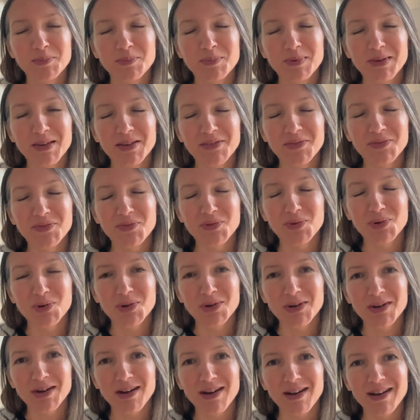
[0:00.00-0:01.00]

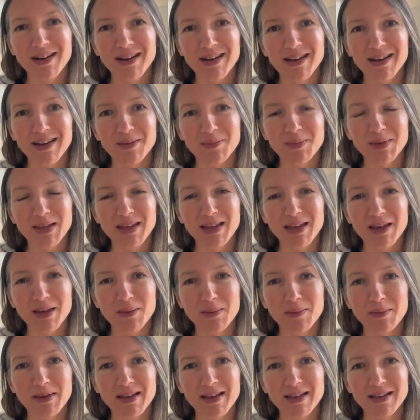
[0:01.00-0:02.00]
Before I
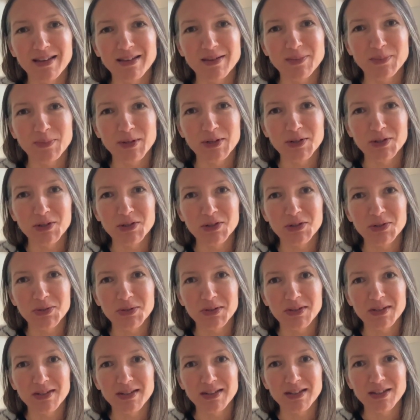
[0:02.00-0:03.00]
became a
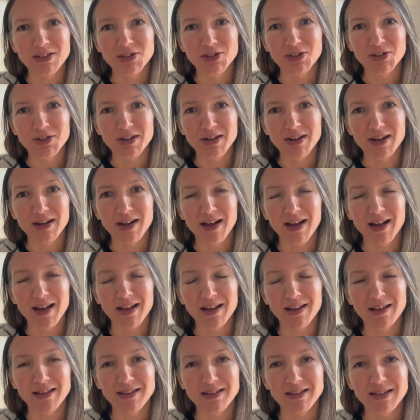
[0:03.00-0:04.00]
spiritual teacher
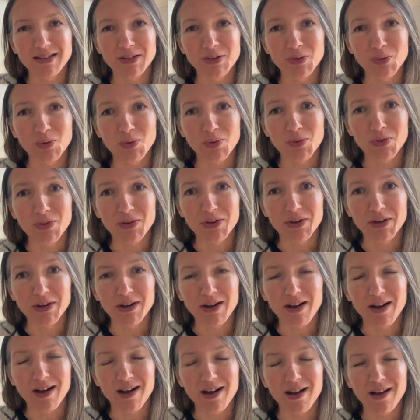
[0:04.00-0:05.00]
and an
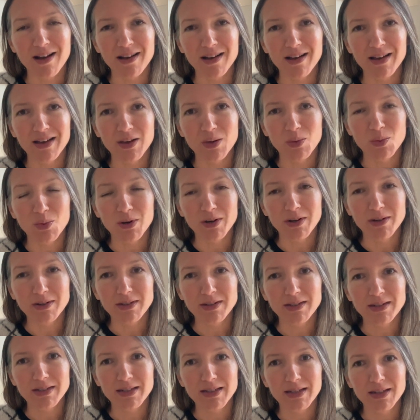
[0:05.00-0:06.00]
author, I
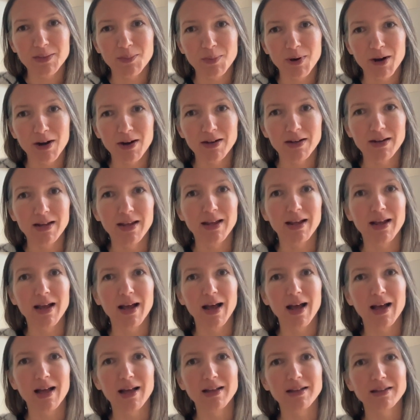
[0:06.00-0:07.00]
worked in marketing
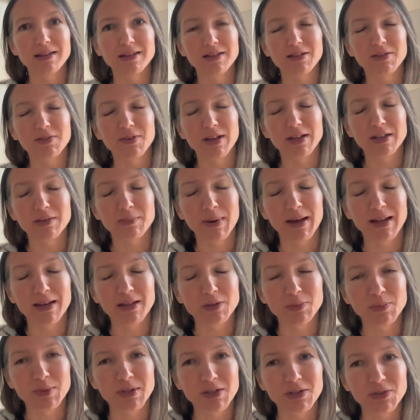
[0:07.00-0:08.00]
and event
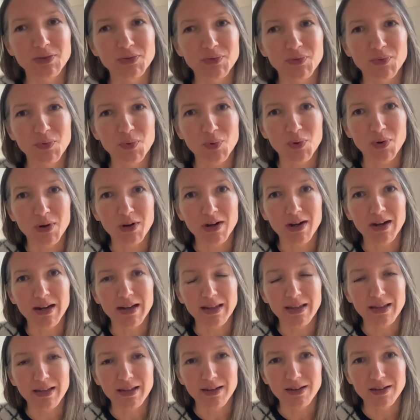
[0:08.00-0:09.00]
management for
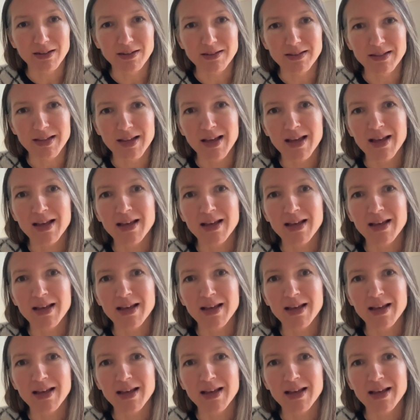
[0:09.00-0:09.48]
years.